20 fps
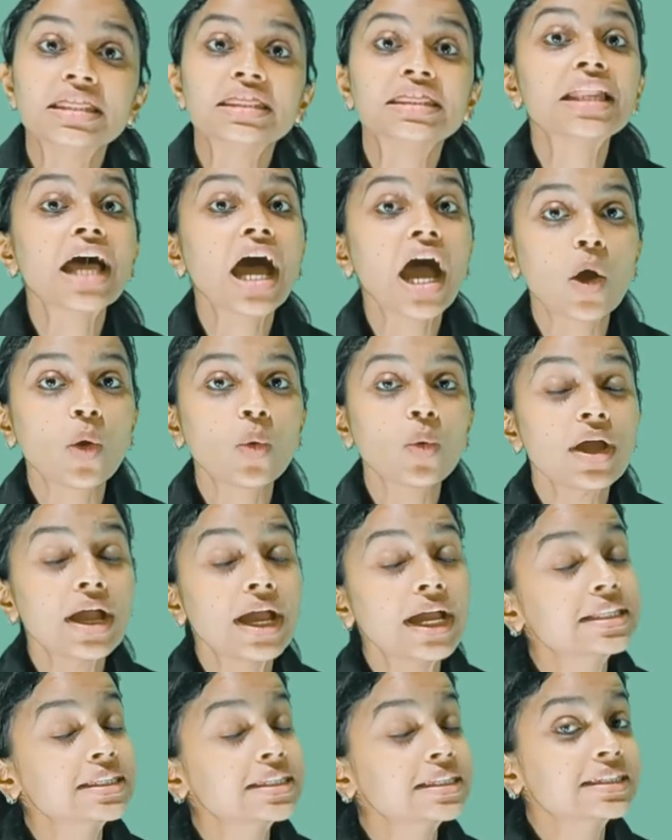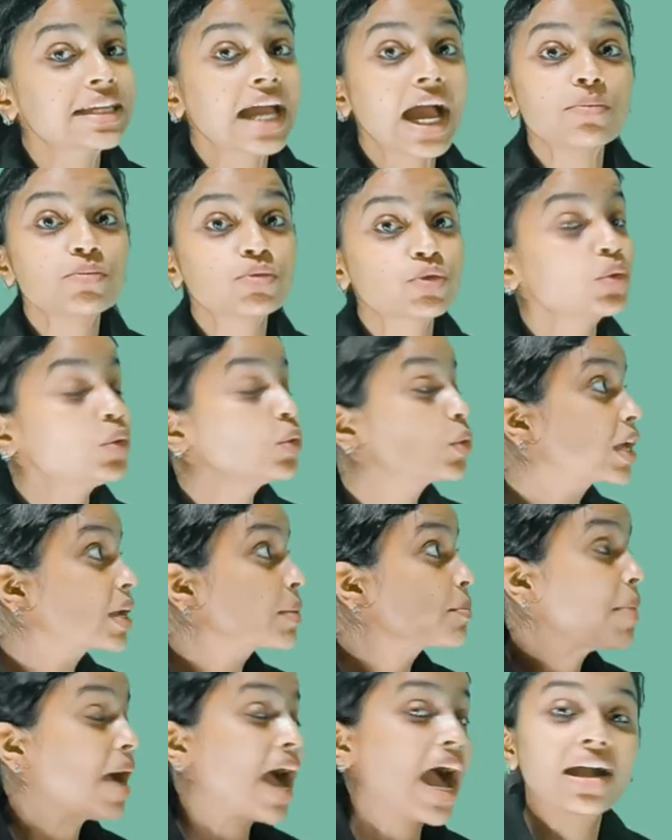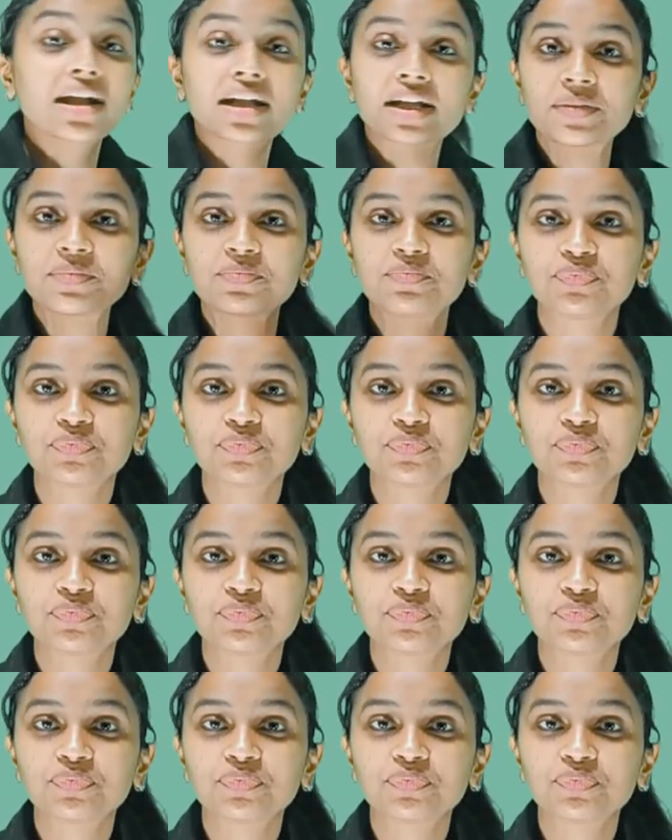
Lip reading: Now it's time to looking back.